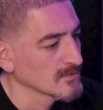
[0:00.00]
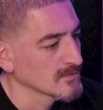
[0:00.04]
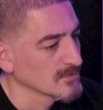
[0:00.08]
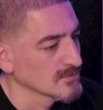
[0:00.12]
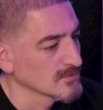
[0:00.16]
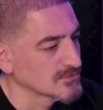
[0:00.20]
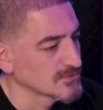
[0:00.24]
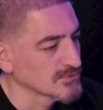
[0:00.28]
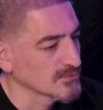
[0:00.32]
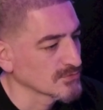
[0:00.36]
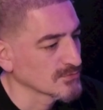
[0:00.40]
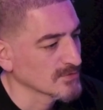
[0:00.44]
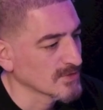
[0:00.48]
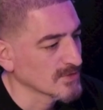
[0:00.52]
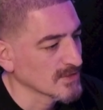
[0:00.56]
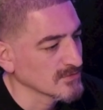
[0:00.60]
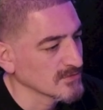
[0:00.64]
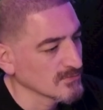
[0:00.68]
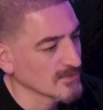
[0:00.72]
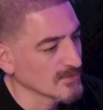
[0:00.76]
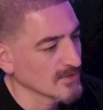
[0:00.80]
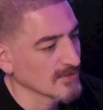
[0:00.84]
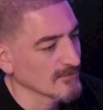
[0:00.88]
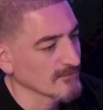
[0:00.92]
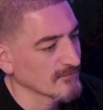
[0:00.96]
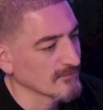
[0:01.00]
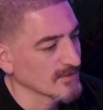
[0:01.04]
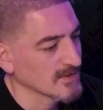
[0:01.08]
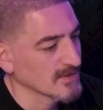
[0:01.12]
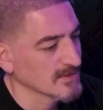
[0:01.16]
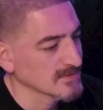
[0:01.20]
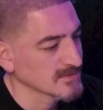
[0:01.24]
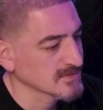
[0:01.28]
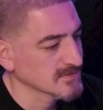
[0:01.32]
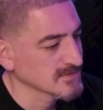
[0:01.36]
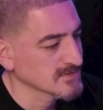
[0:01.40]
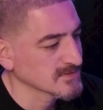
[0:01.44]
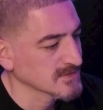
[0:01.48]
So what I do when I
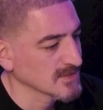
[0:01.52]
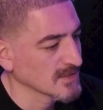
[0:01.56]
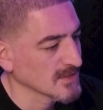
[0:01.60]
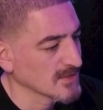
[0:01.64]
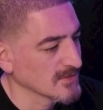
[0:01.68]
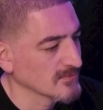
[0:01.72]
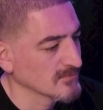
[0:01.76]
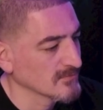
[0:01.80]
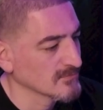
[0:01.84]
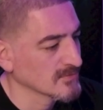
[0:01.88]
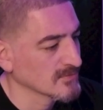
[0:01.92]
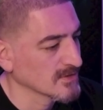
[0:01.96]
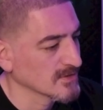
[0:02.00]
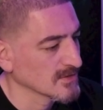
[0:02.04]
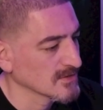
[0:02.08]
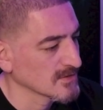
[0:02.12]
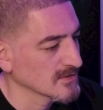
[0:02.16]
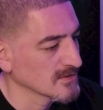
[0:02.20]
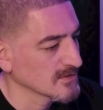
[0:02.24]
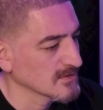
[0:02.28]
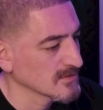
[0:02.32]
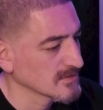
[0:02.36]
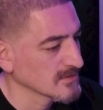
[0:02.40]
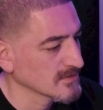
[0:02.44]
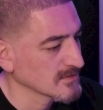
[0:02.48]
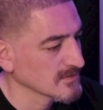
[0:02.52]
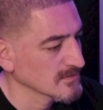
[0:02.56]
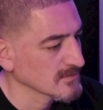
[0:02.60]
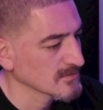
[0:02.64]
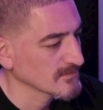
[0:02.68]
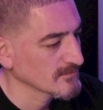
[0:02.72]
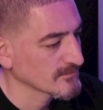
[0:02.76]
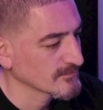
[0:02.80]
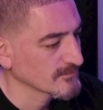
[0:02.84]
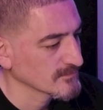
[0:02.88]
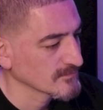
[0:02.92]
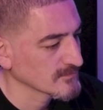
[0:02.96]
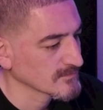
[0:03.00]
find a sound I like,
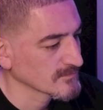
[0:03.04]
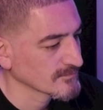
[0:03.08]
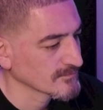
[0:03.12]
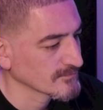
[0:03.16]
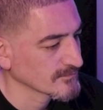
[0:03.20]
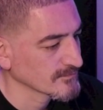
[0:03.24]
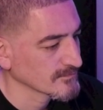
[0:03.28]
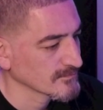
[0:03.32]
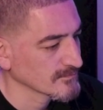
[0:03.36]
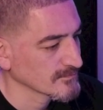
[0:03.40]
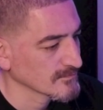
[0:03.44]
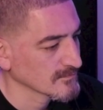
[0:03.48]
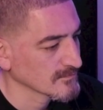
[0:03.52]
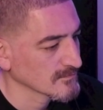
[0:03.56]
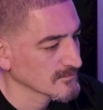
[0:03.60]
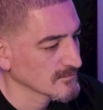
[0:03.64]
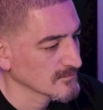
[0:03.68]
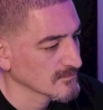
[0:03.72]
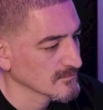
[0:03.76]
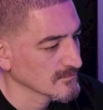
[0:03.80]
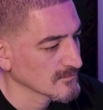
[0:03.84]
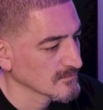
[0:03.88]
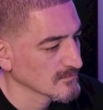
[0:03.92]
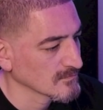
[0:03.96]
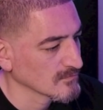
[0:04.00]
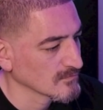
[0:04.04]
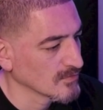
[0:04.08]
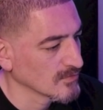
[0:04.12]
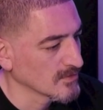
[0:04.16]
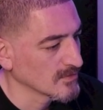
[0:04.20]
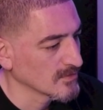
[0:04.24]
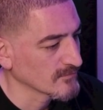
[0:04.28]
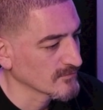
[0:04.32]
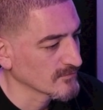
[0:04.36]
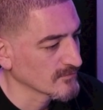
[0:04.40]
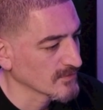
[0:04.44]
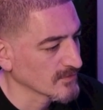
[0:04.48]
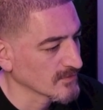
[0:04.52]

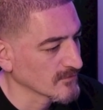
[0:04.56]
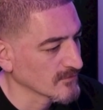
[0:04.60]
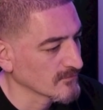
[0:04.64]
one, if I can